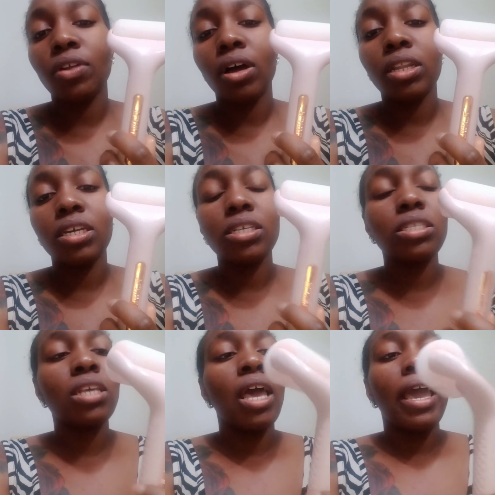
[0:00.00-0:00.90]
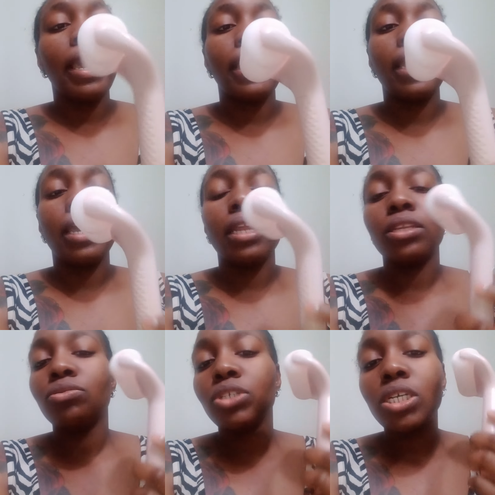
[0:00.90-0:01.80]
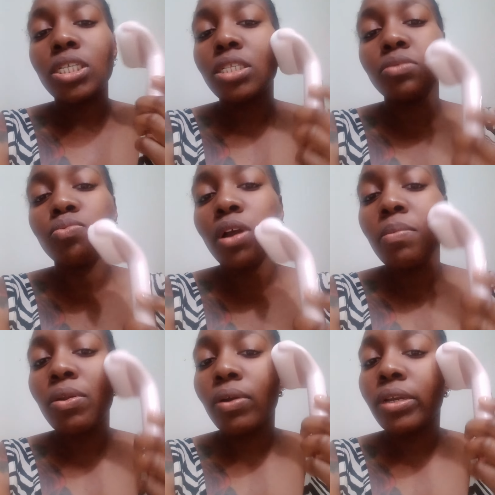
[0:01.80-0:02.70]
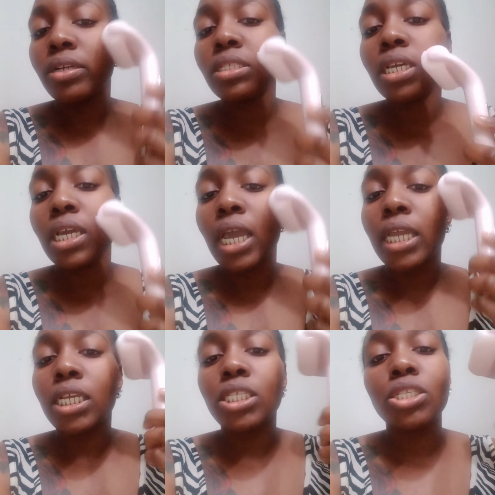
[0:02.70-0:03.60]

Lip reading: Flawless, and you just rub it on your skin and it's